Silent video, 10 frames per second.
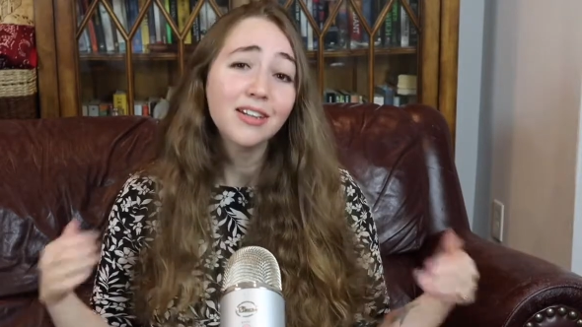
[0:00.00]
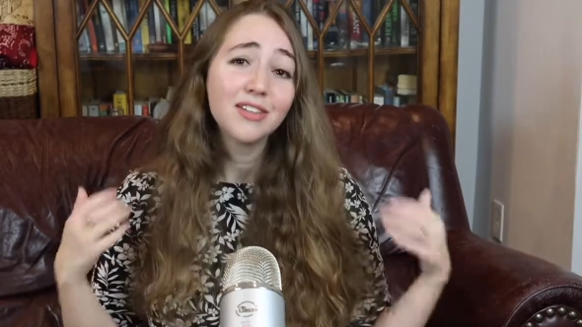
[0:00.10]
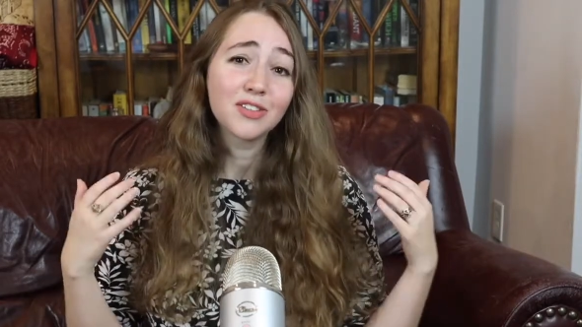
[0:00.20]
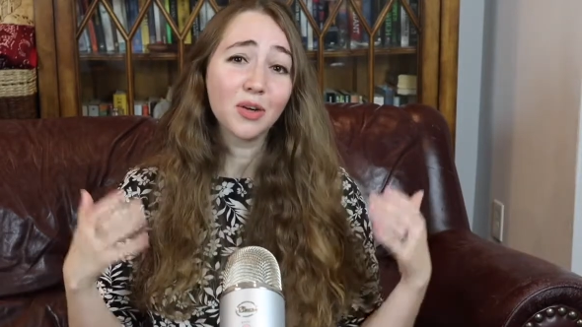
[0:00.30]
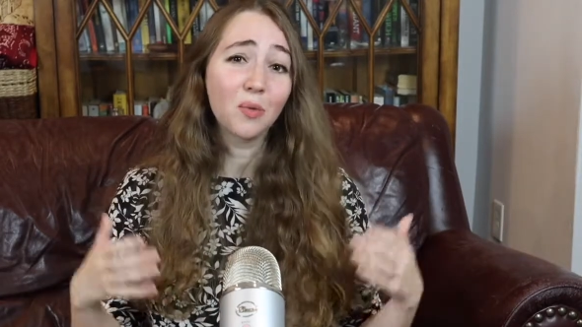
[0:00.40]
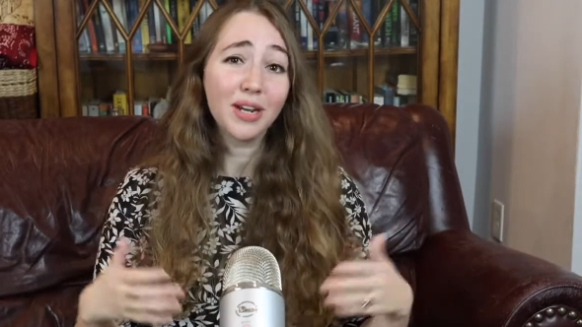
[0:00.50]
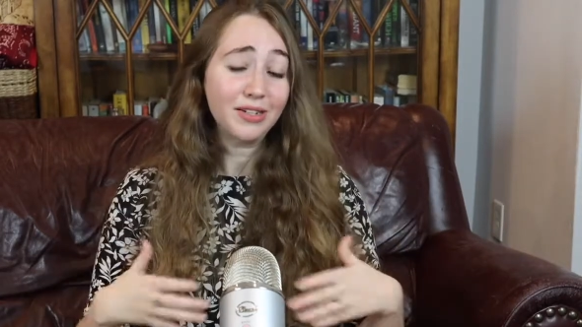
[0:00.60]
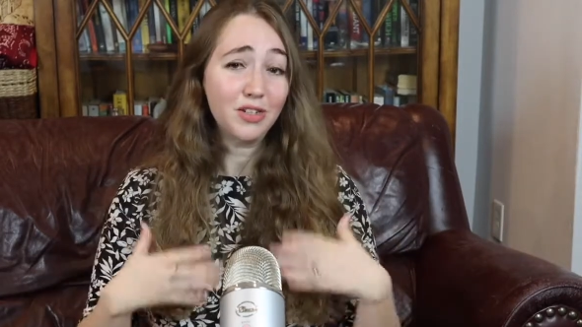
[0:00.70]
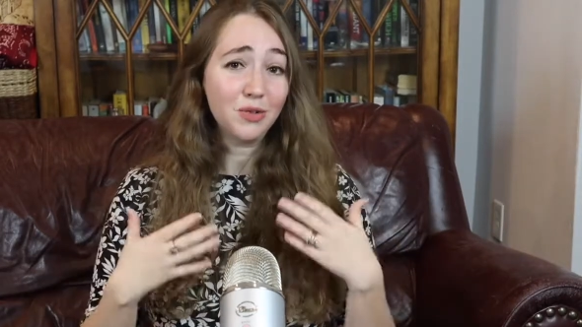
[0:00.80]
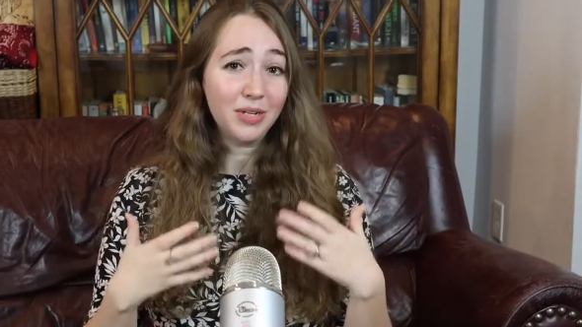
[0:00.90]
So what I
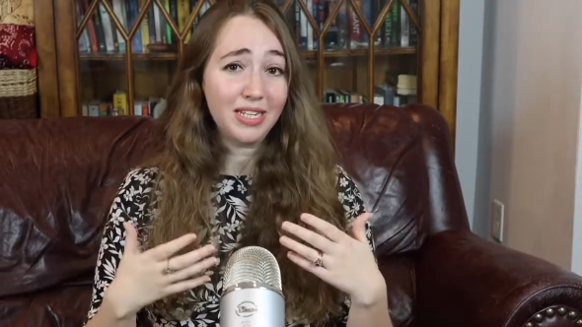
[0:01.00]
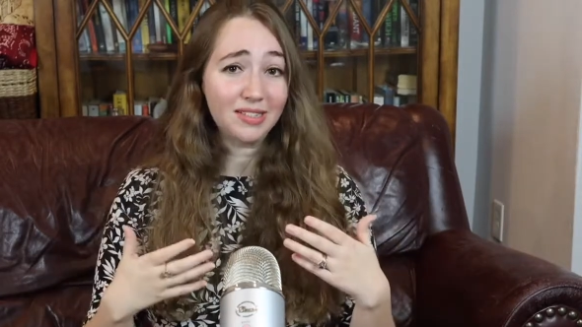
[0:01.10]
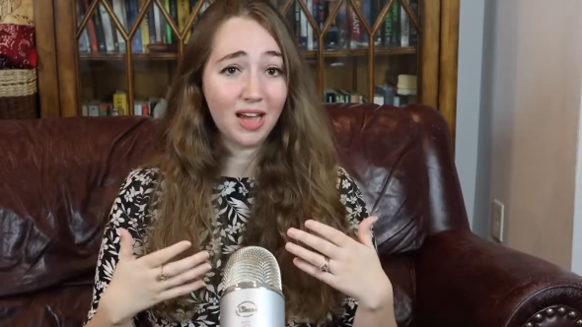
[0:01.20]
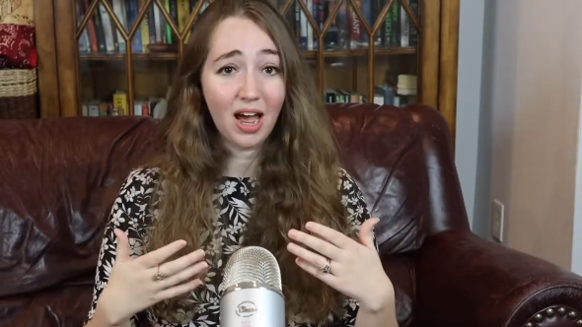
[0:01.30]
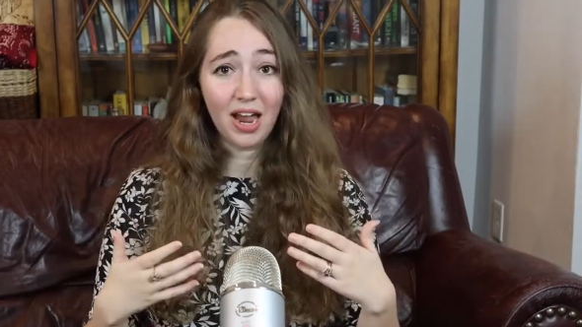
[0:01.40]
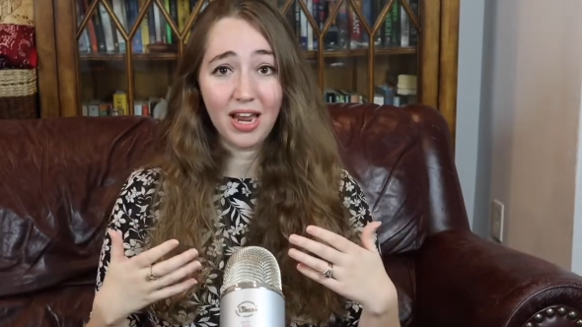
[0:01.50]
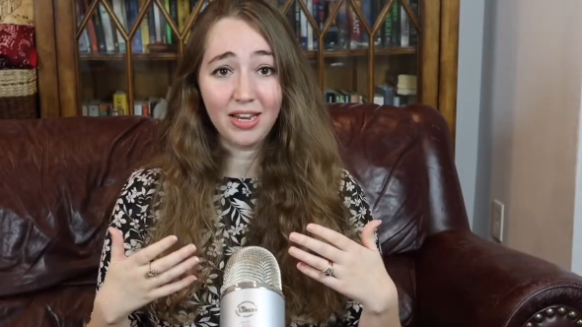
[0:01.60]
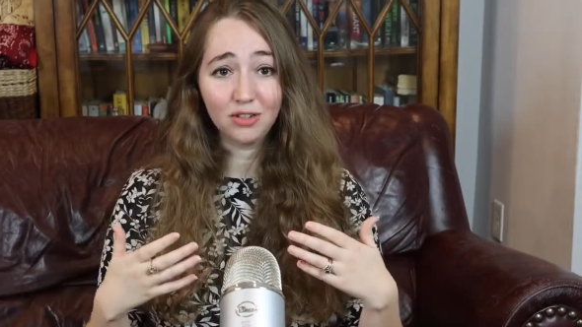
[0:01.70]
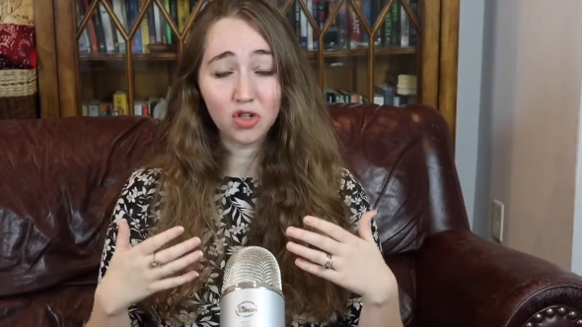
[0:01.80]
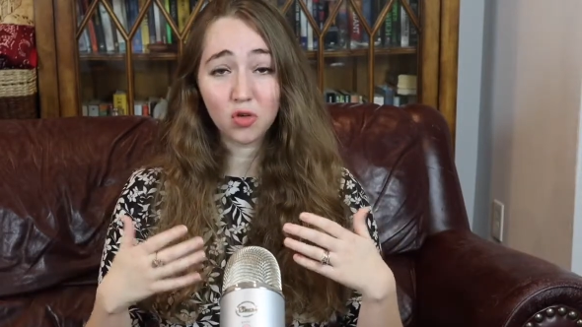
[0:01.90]
do is
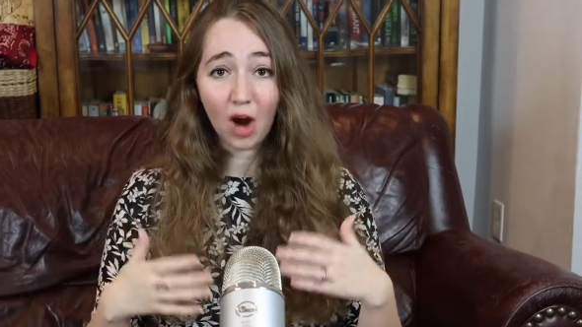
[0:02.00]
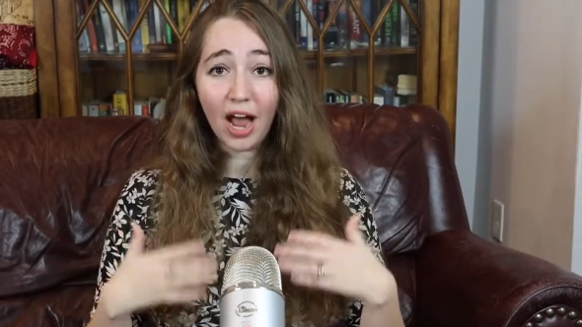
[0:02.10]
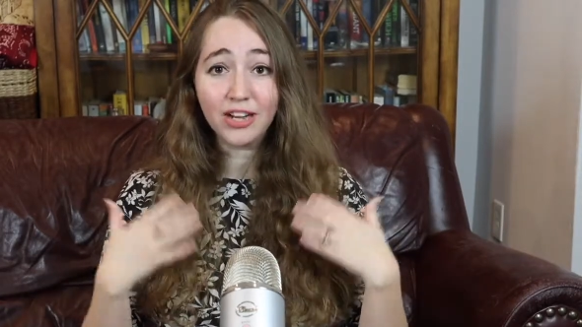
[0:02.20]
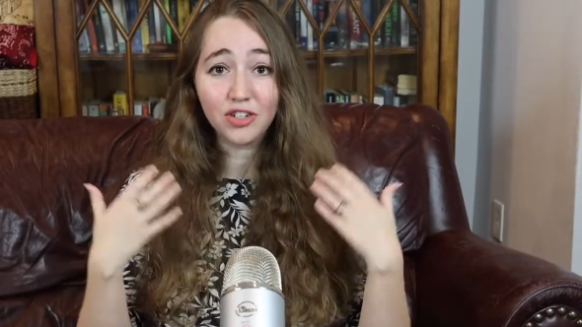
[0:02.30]
I try